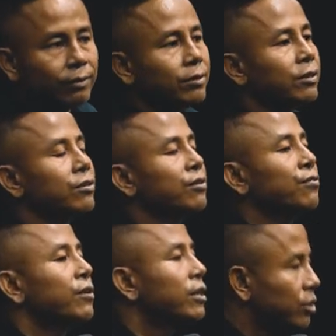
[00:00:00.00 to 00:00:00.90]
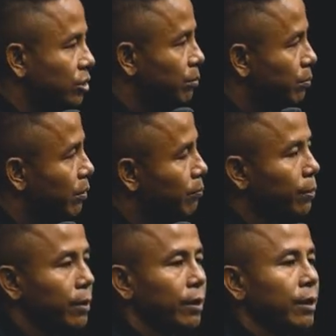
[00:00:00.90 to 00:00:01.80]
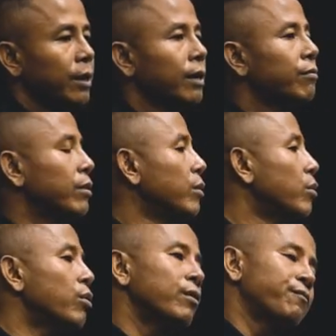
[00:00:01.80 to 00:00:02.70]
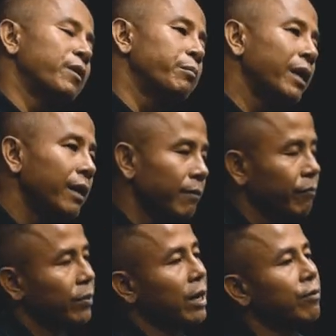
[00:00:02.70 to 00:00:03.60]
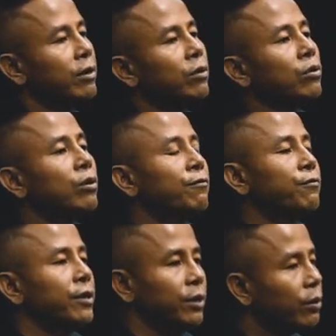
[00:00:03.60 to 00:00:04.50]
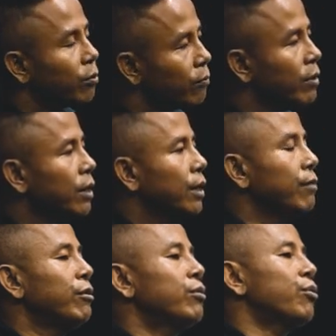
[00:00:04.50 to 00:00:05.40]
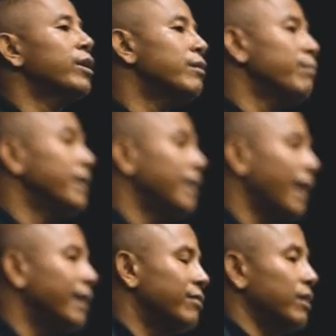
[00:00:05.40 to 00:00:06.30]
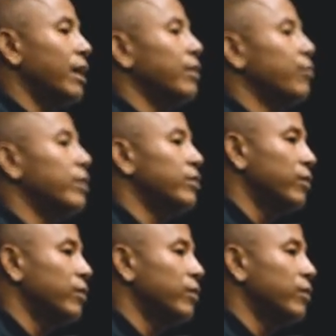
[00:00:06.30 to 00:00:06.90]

just a friendship. If you do good for me, I will do good for you. If you treat me nice, I treat you